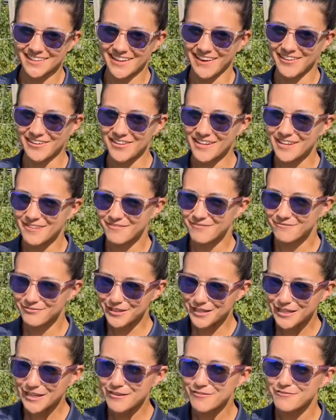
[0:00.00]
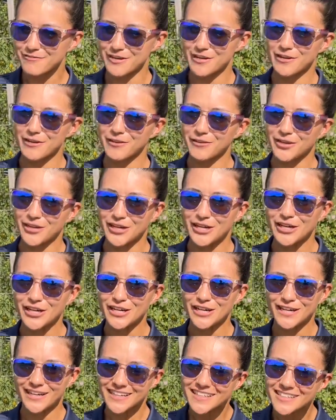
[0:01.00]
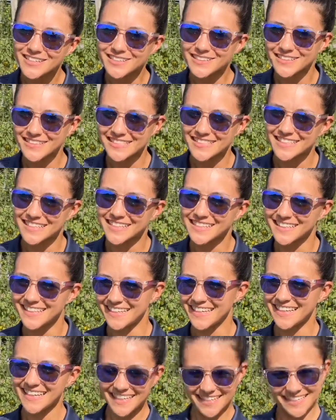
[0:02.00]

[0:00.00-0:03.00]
you can really feel good holistically.